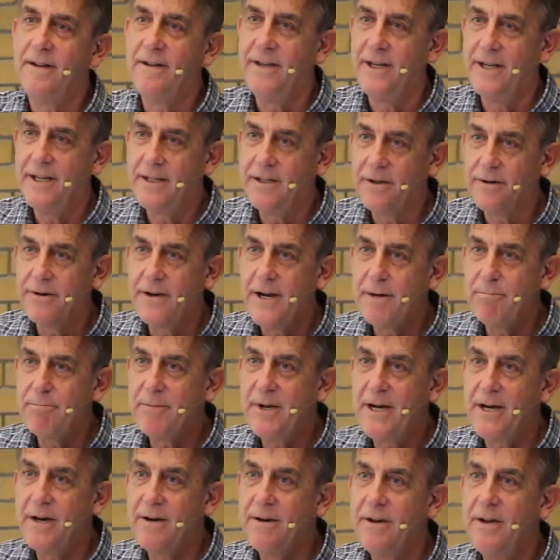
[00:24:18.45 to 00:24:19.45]
Take the crap
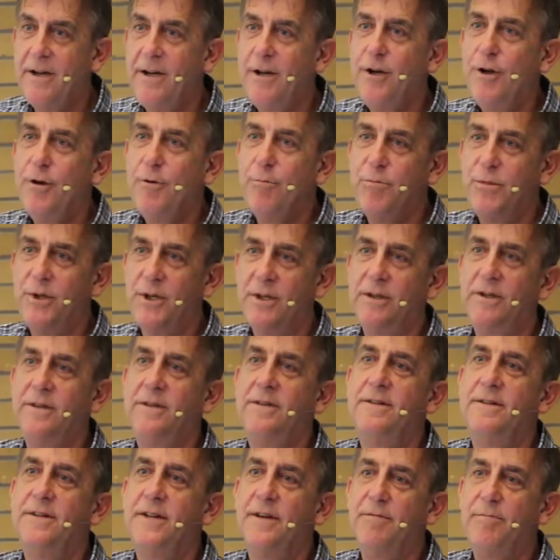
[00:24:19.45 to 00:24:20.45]
out, put
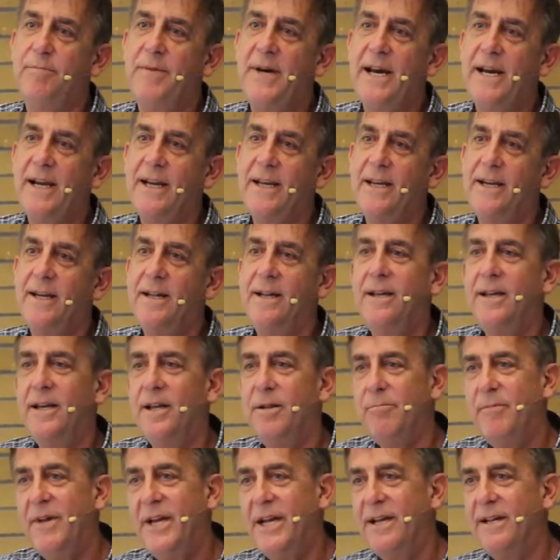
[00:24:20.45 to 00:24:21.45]
good stuff back in,
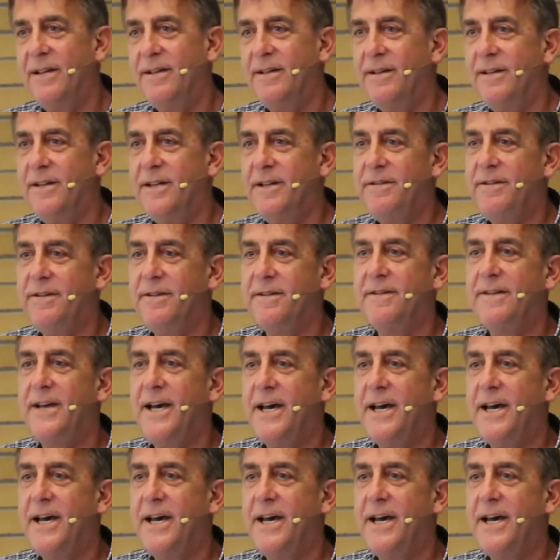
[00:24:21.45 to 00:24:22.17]
and make it delicious.